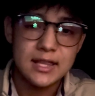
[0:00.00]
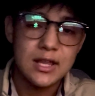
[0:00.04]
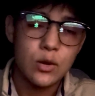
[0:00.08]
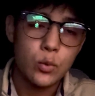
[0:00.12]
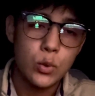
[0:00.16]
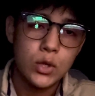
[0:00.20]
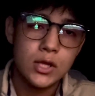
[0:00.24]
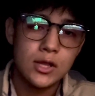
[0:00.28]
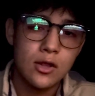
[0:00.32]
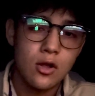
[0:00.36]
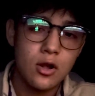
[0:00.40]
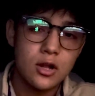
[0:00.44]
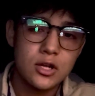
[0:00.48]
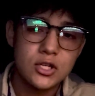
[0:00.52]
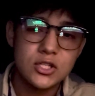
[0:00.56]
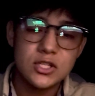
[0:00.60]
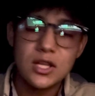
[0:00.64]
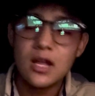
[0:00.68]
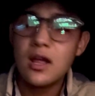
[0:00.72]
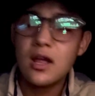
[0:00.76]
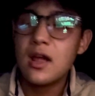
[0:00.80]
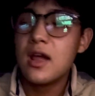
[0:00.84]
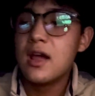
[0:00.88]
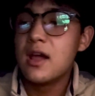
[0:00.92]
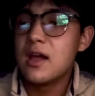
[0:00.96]
that we launched,
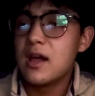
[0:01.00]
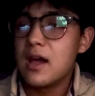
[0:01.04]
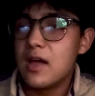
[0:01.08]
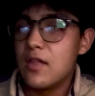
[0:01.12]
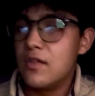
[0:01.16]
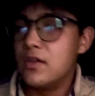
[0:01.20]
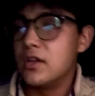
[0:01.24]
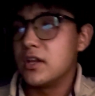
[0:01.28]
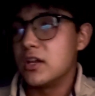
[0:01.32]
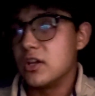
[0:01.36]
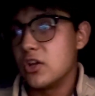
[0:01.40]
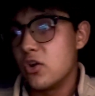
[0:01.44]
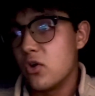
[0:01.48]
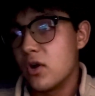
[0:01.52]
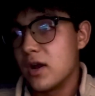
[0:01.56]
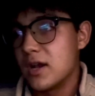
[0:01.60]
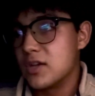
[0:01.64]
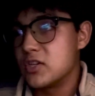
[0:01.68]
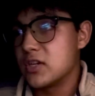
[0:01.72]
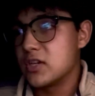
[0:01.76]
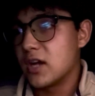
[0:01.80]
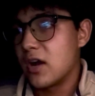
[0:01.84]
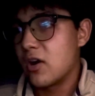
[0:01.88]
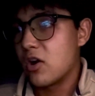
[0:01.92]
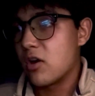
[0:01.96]
and then you can go ahead and
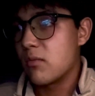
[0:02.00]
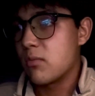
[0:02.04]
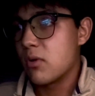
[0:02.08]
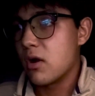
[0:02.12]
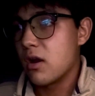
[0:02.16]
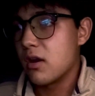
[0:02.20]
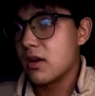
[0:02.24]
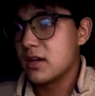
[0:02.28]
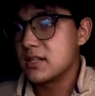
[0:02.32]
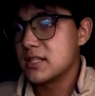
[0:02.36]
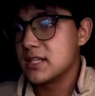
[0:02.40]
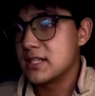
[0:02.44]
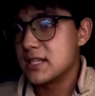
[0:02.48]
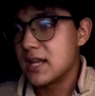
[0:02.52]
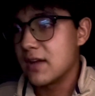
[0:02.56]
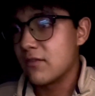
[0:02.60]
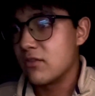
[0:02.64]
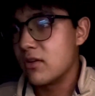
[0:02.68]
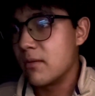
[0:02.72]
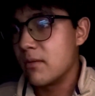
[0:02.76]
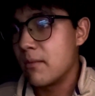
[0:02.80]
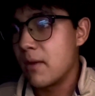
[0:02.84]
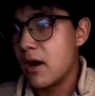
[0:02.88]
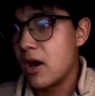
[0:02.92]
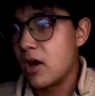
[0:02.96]
check out our products and
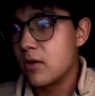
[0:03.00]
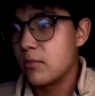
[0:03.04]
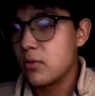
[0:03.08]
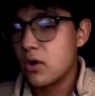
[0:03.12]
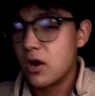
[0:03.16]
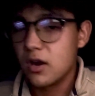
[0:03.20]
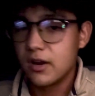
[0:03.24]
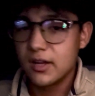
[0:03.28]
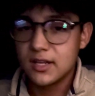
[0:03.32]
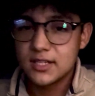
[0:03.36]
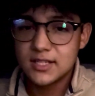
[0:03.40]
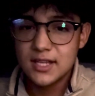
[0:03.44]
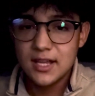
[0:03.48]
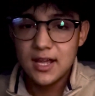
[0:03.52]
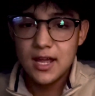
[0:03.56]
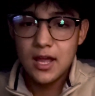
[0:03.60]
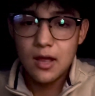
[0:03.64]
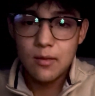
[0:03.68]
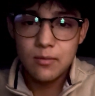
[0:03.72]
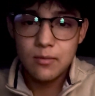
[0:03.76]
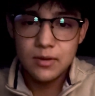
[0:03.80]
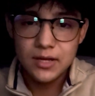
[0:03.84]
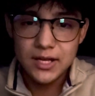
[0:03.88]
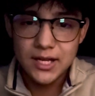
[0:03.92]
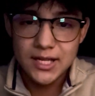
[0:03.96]
definitely buy our products
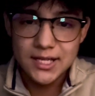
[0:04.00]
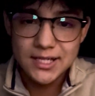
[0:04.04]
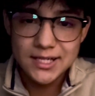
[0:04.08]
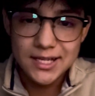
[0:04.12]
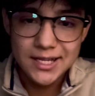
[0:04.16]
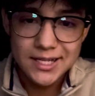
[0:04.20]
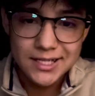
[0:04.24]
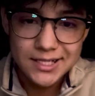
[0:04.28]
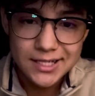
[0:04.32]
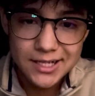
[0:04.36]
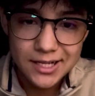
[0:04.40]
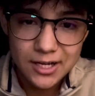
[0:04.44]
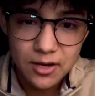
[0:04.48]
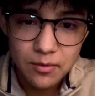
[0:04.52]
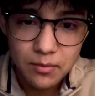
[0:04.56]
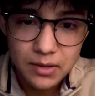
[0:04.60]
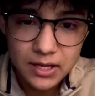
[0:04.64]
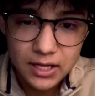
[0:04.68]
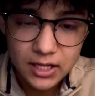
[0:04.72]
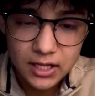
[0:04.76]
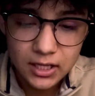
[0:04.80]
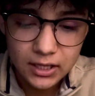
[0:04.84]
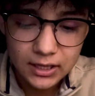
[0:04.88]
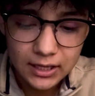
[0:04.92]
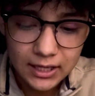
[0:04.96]
because it's going to
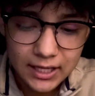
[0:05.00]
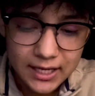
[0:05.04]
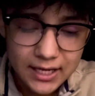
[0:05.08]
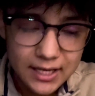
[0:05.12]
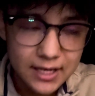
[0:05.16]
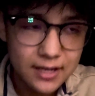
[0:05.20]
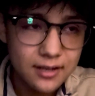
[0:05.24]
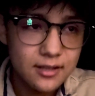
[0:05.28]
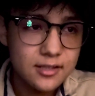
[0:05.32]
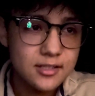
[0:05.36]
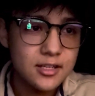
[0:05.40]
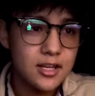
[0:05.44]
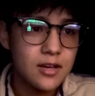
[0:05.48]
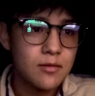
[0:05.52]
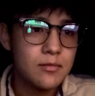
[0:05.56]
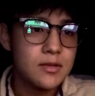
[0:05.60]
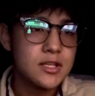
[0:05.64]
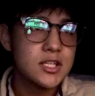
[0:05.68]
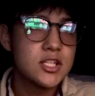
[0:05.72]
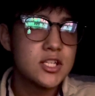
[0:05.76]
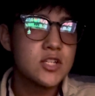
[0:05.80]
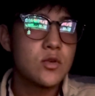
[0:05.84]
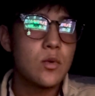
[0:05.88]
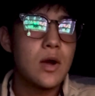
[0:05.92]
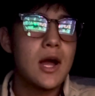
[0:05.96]
be lit, it's going to be
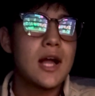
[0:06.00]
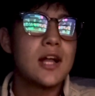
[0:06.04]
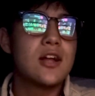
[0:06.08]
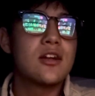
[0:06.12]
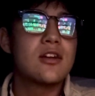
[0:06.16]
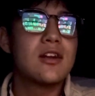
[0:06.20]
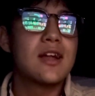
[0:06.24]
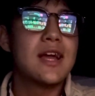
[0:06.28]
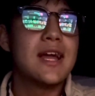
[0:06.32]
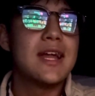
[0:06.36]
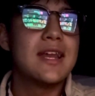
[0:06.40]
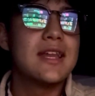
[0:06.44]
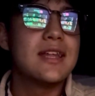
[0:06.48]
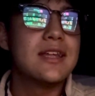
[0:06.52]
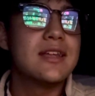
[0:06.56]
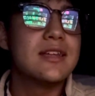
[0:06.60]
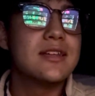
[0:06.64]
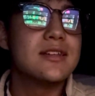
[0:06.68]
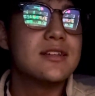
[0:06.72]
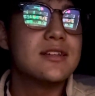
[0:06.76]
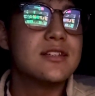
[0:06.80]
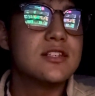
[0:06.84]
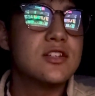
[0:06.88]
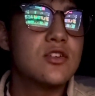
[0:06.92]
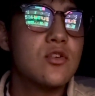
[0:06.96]
swagger, and it
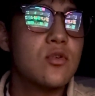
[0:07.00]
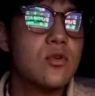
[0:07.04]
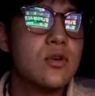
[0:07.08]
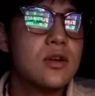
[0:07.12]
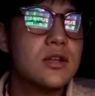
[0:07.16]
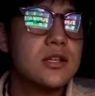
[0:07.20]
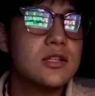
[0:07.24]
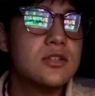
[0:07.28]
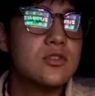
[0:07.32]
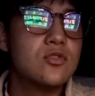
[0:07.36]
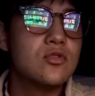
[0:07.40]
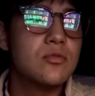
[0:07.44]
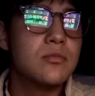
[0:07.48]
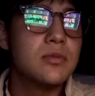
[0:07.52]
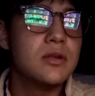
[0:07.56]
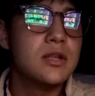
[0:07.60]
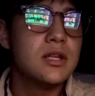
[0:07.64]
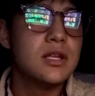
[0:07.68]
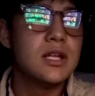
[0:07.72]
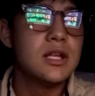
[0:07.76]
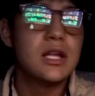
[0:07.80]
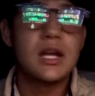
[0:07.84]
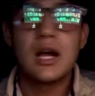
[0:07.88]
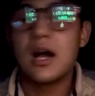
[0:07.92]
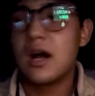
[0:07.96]
is going to
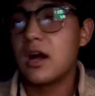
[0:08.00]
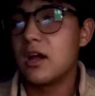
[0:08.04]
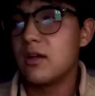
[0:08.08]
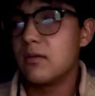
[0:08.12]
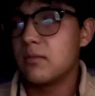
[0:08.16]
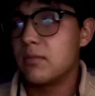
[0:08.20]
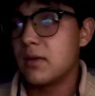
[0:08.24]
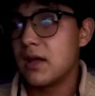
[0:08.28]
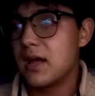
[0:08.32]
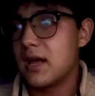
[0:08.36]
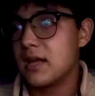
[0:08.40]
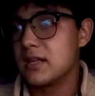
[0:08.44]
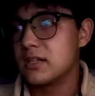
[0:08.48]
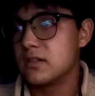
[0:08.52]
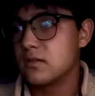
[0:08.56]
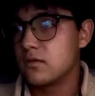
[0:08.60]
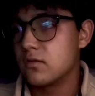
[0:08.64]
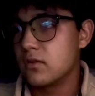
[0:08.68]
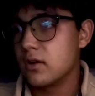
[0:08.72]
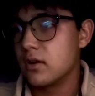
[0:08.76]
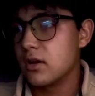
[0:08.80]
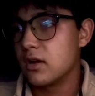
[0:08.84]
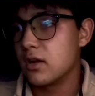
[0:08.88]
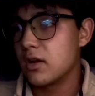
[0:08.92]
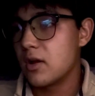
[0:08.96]
be hype as
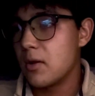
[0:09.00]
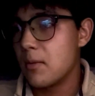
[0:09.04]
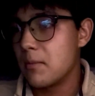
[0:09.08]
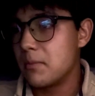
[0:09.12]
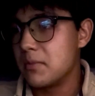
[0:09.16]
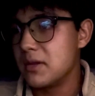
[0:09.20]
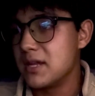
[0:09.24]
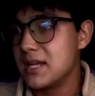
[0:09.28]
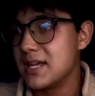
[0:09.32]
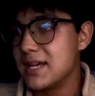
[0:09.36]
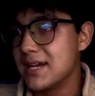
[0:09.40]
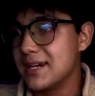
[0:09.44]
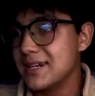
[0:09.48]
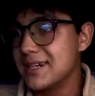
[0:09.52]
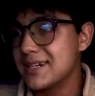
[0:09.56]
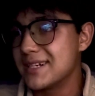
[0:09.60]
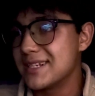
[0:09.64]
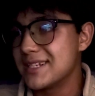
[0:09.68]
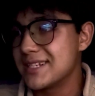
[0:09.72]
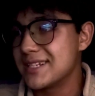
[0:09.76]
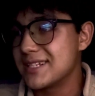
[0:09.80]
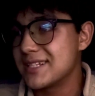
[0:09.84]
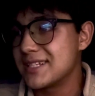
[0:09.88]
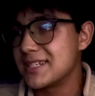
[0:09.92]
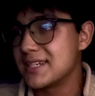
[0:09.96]
fuck
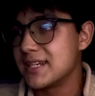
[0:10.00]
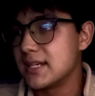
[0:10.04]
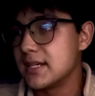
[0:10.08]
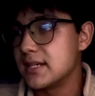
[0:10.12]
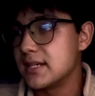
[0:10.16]
because